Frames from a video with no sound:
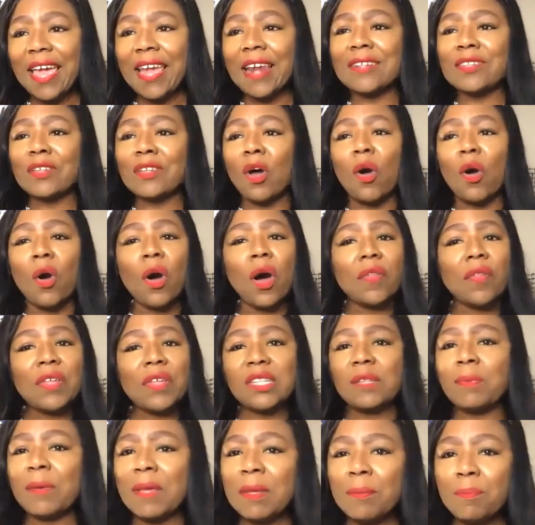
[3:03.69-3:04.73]
And I saw all
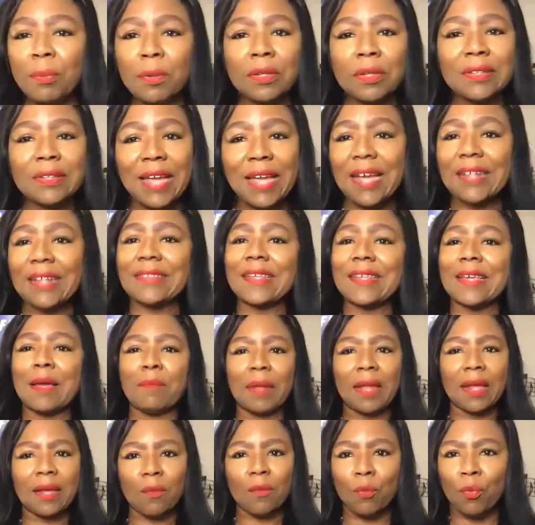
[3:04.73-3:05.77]
these people dancing.
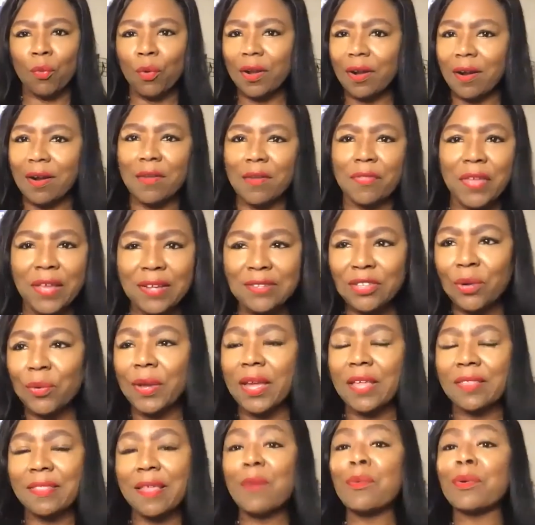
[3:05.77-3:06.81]
I'm like, what are they
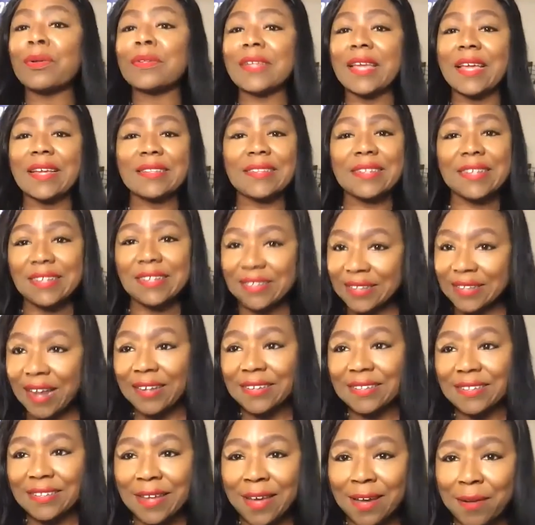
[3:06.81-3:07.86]
doing? And they were dancing
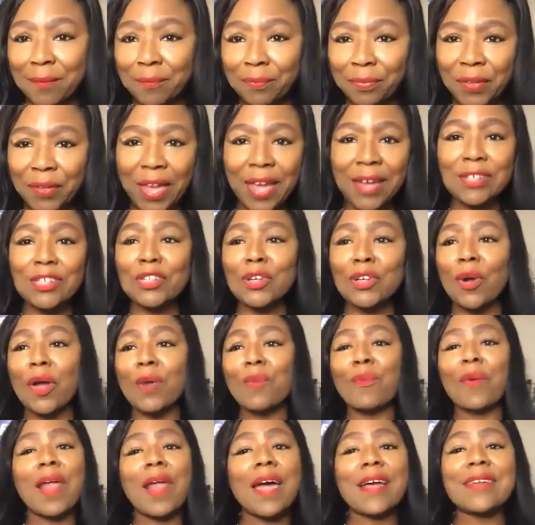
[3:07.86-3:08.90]
salsa. And
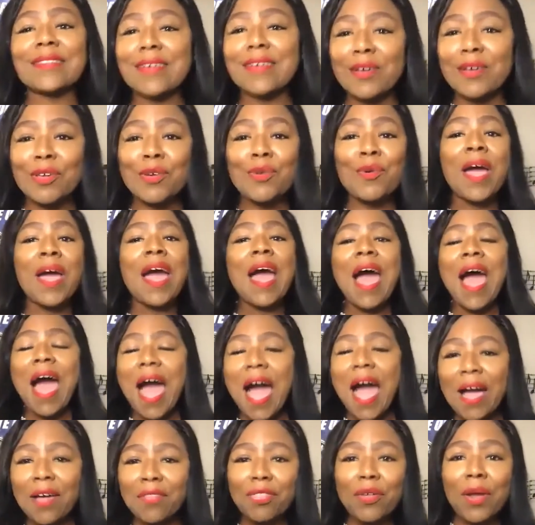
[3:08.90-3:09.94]
Shawn, when I tell you,
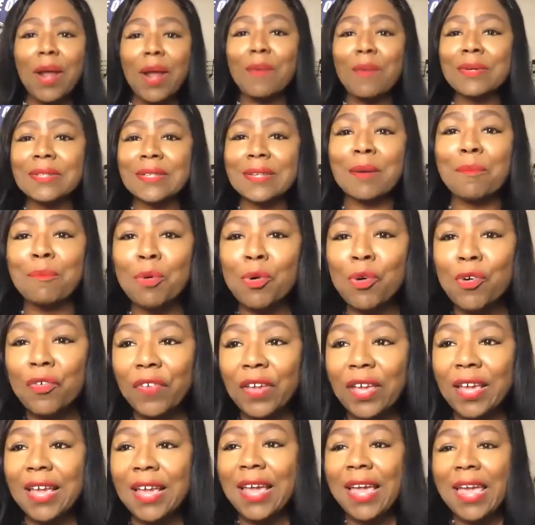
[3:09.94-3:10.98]
I thought I was in a
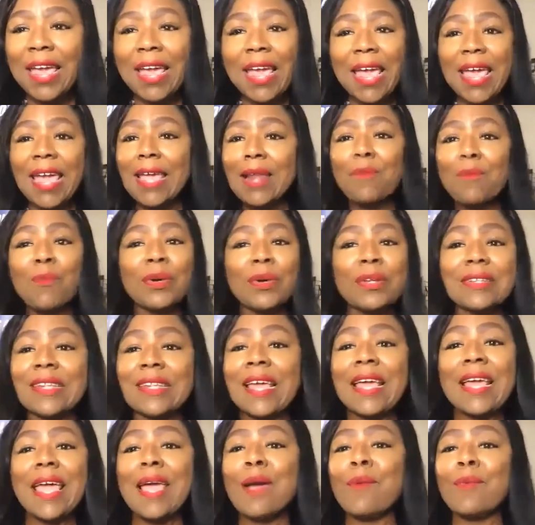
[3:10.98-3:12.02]
movie. It was
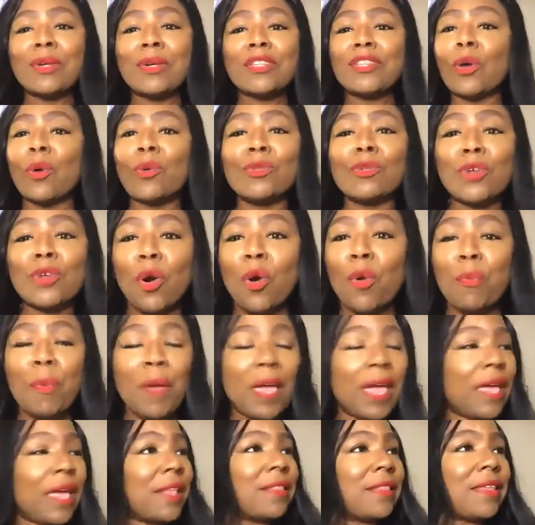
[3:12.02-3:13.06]
it was so
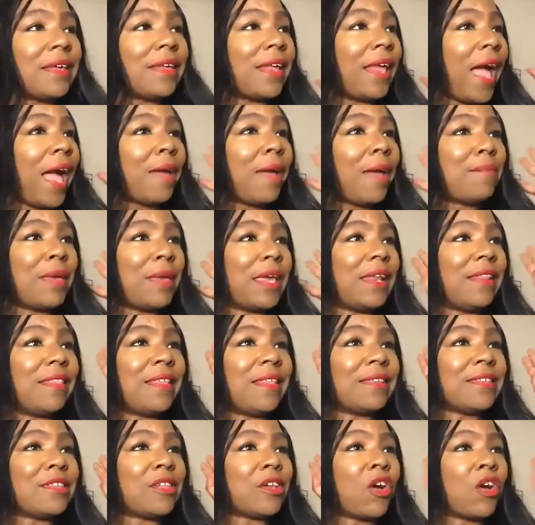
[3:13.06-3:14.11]
dope. It the, I mean,
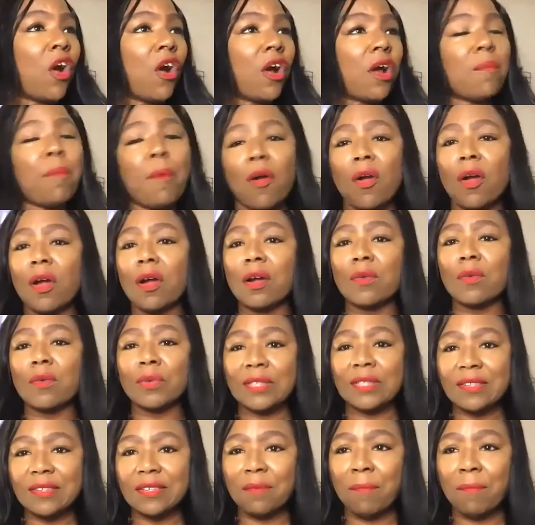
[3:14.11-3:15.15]
the cigar bar
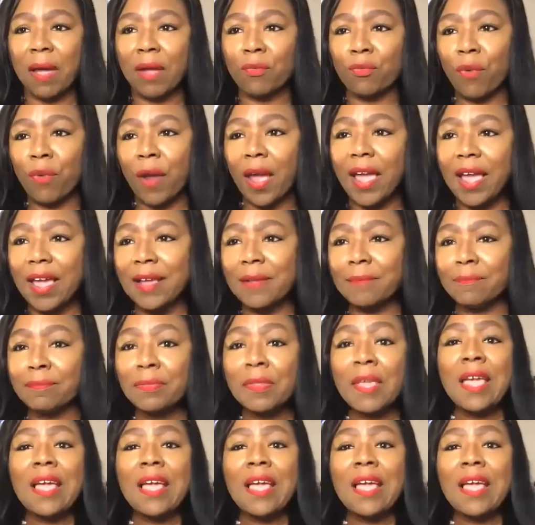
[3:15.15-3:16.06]
was to my right.